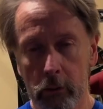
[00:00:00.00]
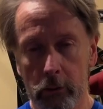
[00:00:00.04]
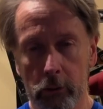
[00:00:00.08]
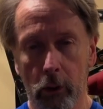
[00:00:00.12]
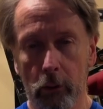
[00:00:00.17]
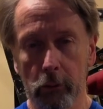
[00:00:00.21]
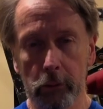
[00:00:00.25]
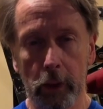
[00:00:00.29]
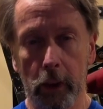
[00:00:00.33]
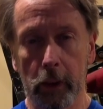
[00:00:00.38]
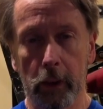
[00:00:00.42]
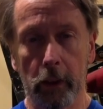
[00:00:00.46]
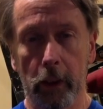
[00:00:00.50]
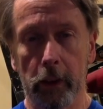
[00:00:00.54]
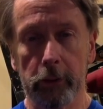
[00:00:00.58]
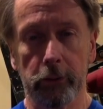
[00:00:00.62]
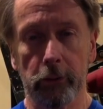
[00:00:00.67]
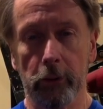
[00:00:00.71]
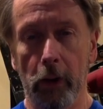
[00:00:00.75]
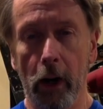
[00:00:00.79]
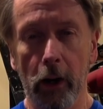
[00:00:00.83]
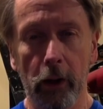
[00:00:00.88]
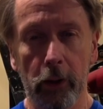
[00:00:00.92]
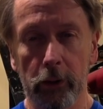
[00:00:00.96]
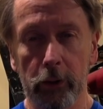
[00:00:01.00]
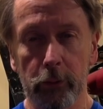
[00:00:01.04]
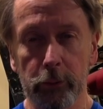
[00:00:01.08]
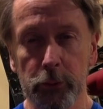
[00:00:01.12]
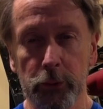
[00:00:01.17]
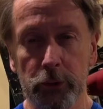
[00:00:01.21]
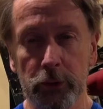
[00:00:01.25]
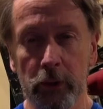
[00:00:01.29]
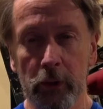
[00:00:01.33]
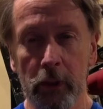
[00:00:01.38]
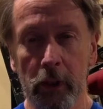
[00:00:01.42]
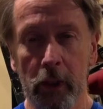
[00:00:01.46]
Don't neglect your
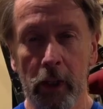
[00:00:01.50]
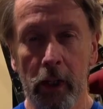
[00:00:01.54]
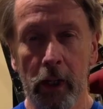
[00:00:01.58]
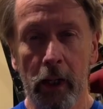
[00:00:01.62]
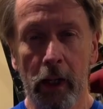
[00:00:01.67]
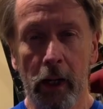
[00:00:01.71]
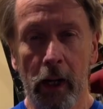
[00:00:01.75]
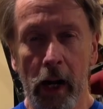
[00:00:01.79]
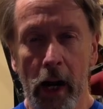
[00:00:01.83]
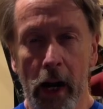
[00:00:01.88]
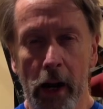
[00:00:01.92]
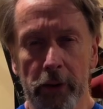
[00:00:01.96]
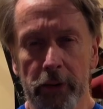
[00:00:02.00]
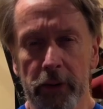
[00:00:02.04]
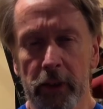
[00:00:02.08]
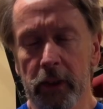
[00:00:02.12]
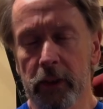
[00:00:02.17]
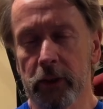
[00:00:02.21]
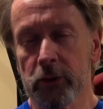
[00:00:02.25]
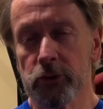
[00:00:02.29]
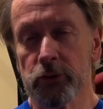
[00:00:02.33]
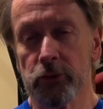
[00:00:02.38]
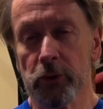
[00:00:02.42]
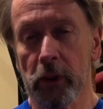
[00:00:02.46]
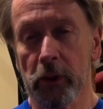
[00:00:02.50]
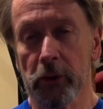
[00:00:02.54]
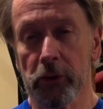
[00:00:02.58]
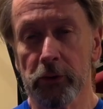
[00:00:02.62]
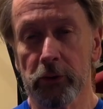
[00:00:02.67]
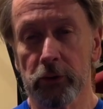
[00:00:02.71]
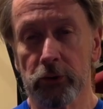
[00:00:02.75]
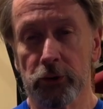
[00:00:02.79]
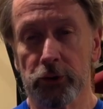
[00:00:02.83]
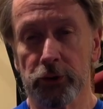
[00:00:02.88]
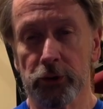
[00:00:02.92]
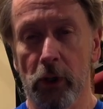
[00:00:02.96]
arms. How are you going to strengthen
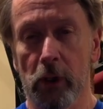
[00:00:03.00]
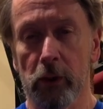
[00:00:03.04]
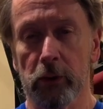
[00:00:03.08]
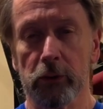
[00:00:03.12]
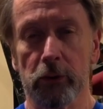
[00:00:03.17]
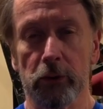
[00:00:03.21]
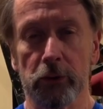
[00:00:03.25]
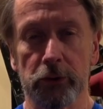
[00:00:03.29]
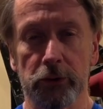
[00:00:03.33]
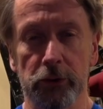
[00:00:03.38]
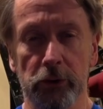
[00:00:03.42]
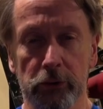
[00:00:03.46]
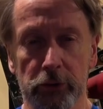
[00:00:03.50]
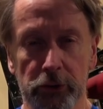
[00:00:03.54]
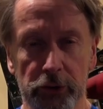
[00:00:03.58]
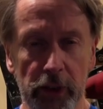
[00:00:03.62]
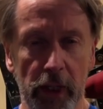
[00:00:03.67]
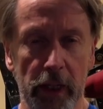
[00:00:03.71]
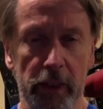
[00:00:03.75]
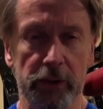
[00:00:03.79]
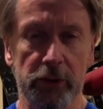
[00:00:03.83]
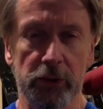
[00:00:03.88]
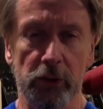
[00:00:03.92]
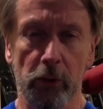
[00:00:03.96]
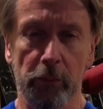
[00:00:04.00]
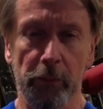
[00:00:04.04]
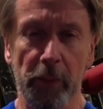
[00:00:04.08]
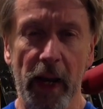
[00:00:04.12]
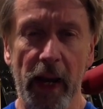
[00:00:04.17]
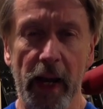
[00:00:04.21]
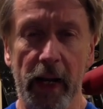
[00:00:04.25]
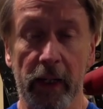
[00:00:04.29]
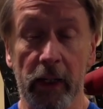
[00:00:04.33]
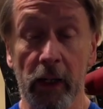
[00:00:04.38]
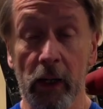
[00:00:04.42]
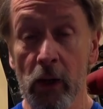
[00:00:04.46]
your shoulders, your chest, your
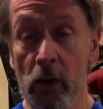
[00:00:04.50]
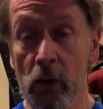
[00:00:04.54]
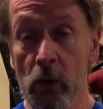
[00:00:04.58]
back